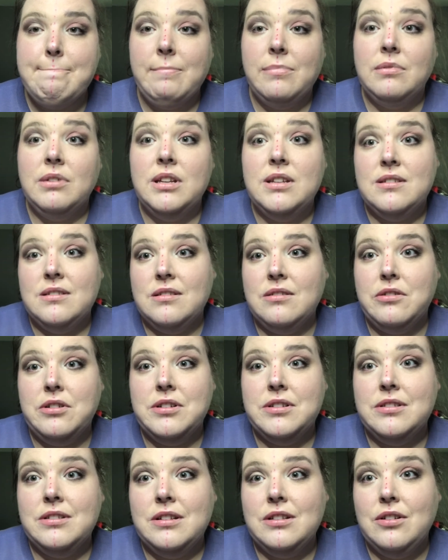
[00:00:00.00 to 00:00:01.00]
This is
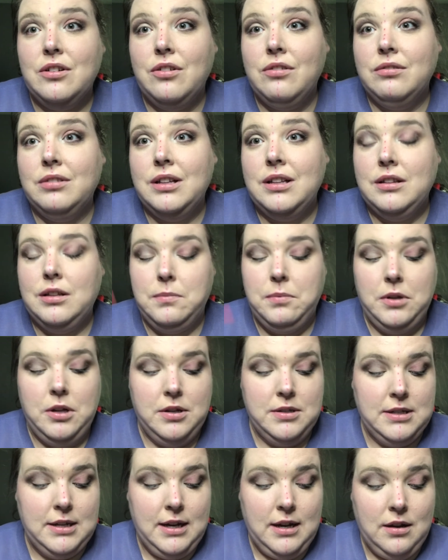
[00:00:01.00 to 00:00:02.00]
honestly the only lip
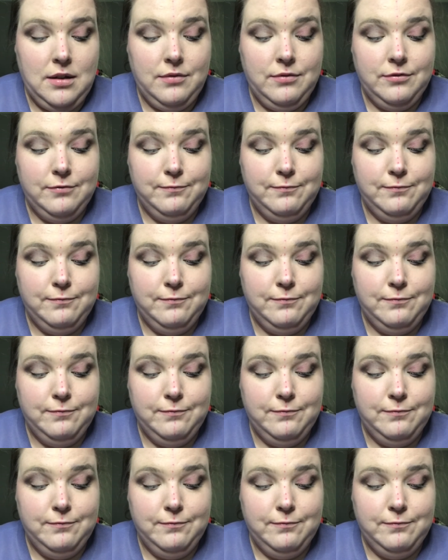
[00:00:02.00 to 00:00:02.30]
gloss I have.